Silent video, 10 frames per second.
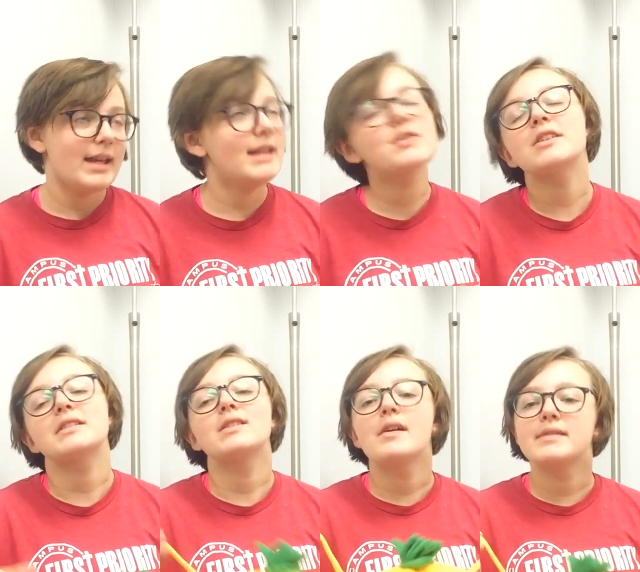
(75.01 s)
He
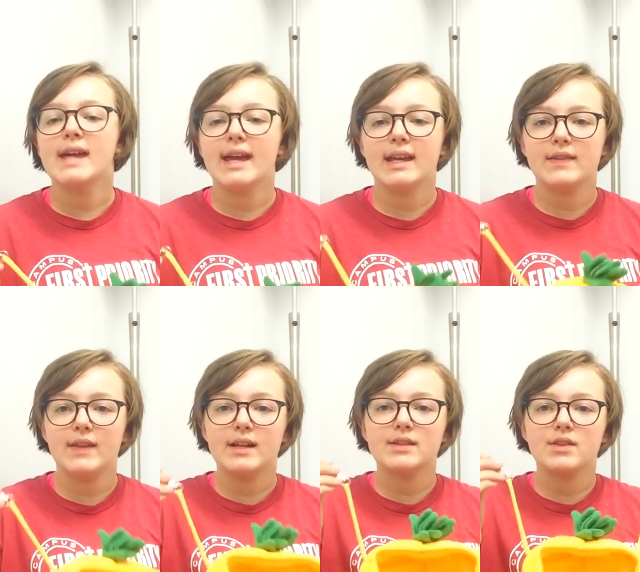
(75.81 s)
just loves hanging
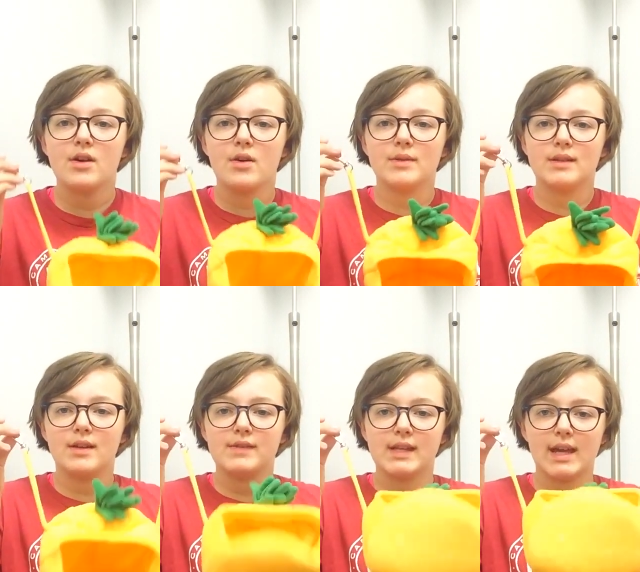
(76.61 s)
things though and
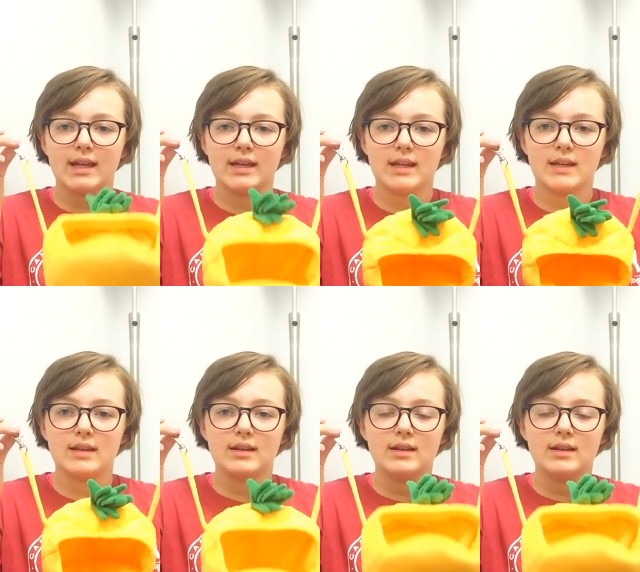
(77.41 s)
loves hanging